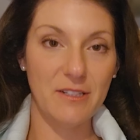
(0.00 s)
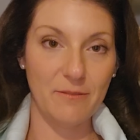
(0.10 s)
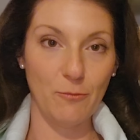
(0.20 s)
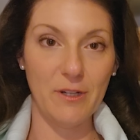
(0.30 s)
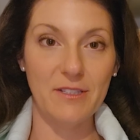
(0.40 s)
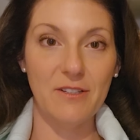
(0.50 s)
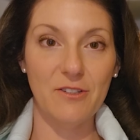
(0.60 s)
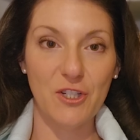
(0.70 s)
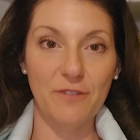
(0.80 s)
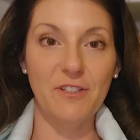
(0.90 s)
was
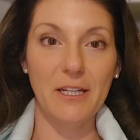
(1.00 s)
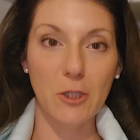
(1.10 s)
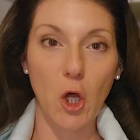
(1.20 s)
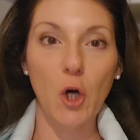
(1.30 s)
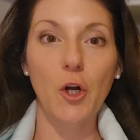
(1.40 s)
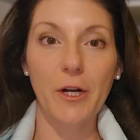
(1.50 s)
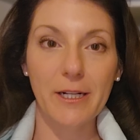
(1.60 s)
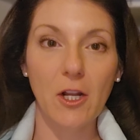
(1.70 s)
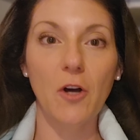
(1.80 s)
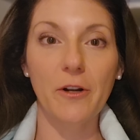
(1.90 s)
shifting longer
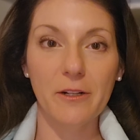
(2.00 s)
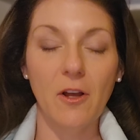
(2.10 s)
and longer and